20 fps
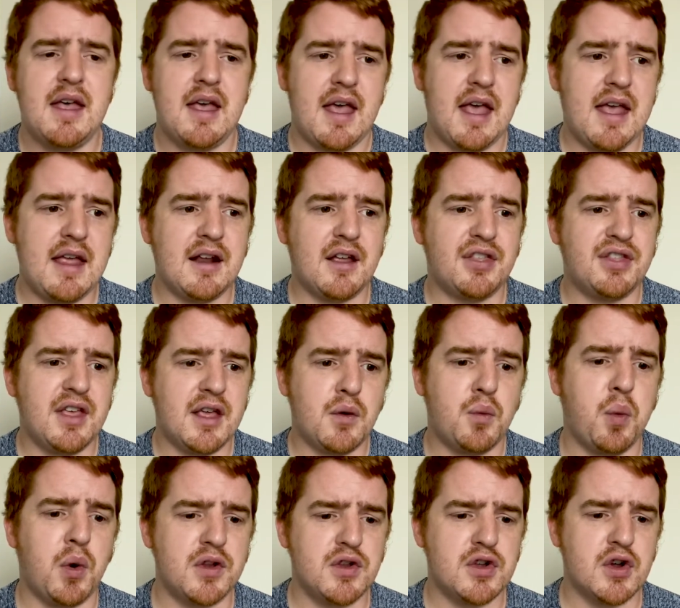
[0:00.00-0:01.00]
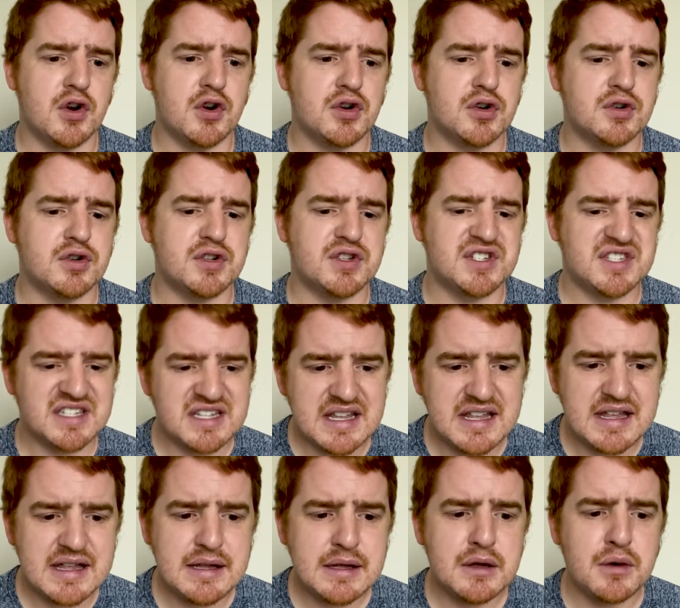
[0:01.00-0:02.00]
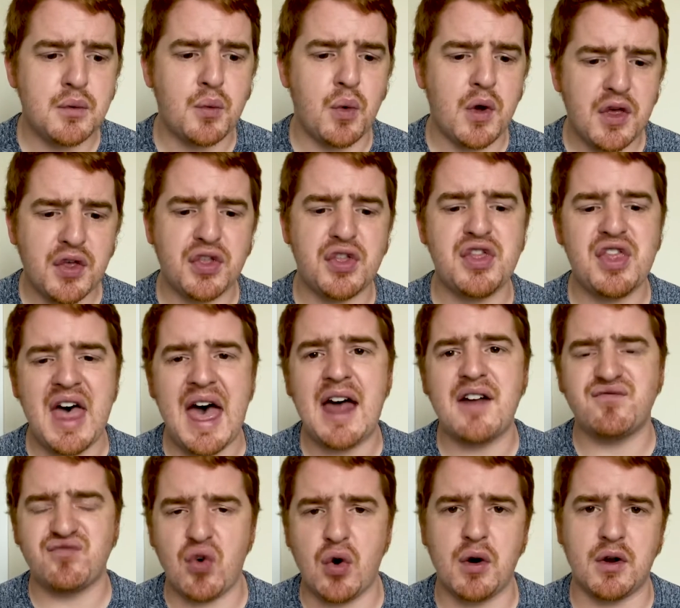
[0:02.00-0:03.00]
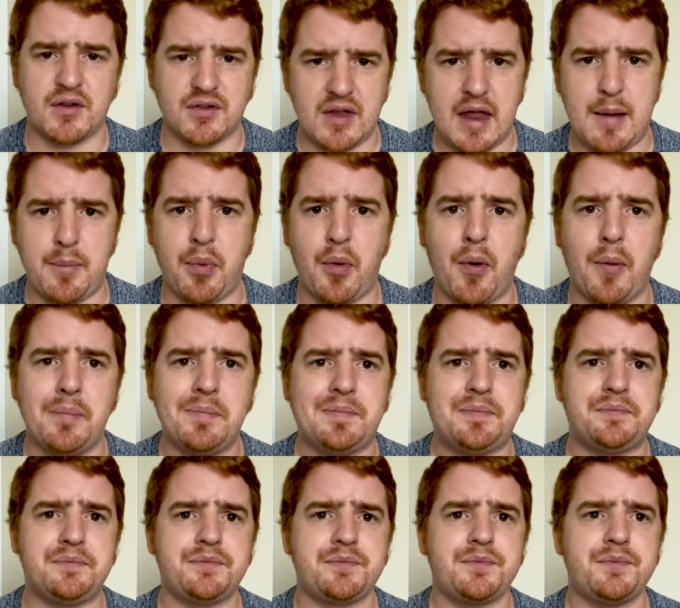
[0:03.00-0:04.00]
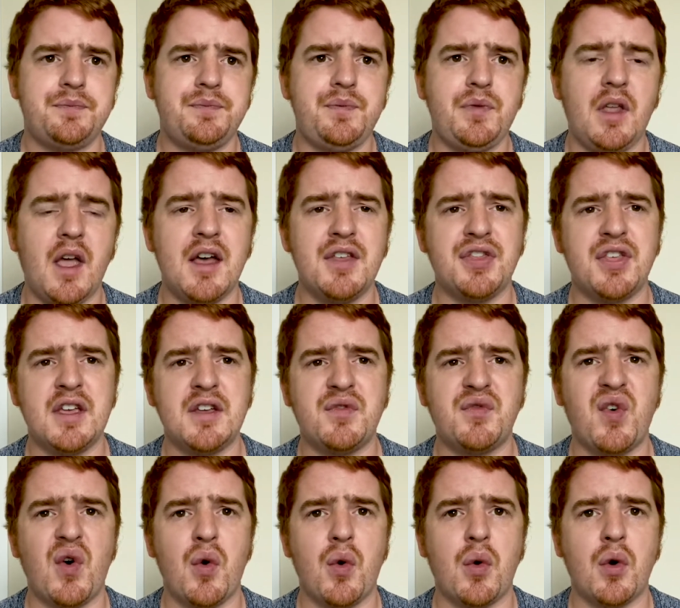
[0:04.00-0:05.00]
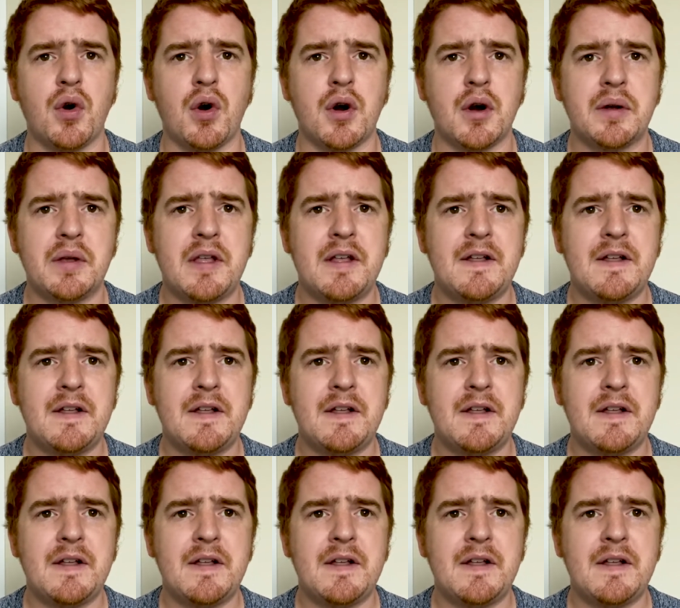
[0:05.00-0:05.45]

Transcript: And I think what you're seeing with that, for example, I think for